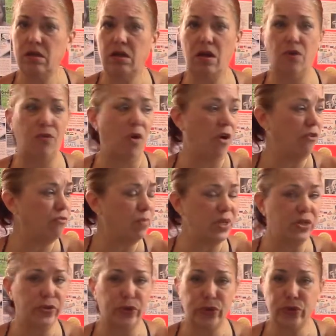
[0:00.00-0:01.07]
of
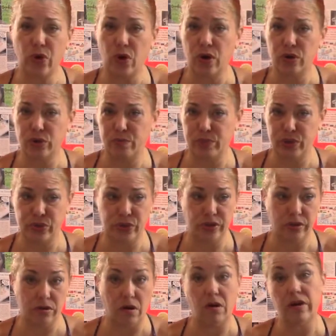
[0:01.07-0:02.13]
business
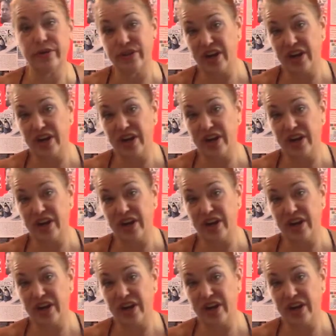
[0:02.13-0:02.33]
cards.